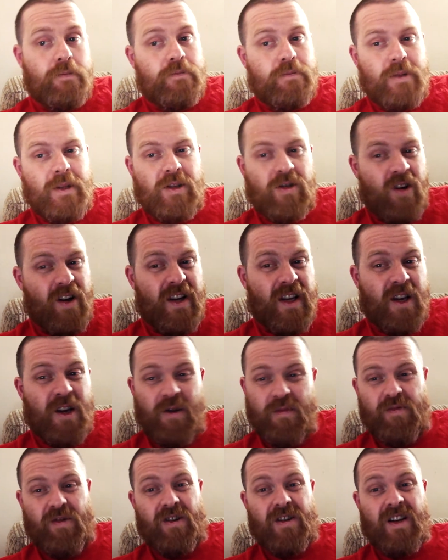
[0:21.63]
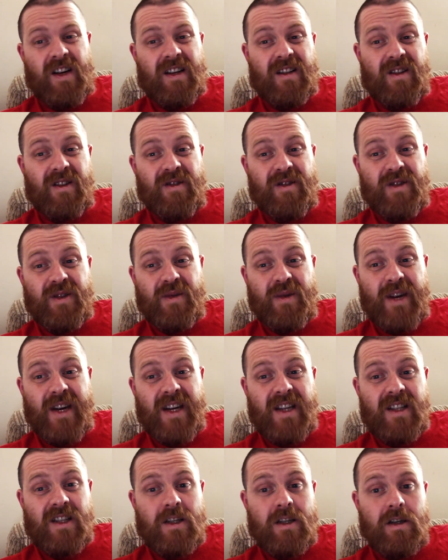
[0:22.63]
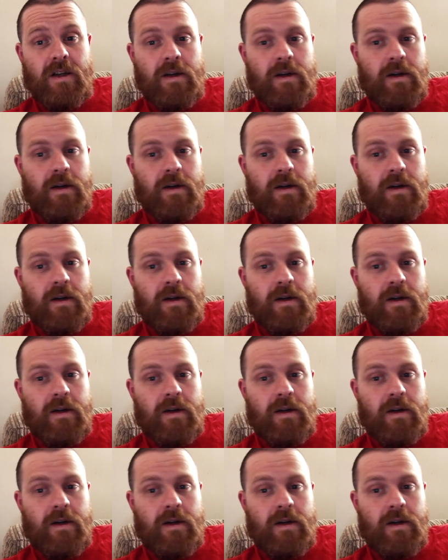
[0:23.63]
been trying a new product on the Switch.